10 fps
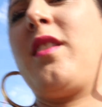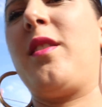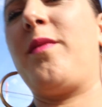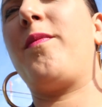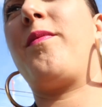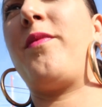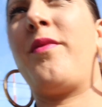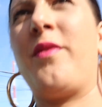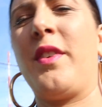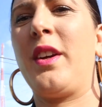Let's roll.
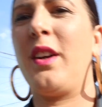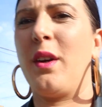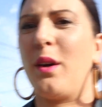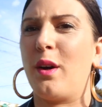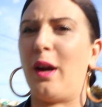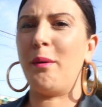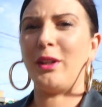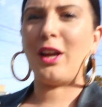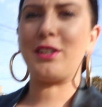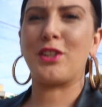I
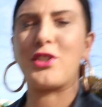would like to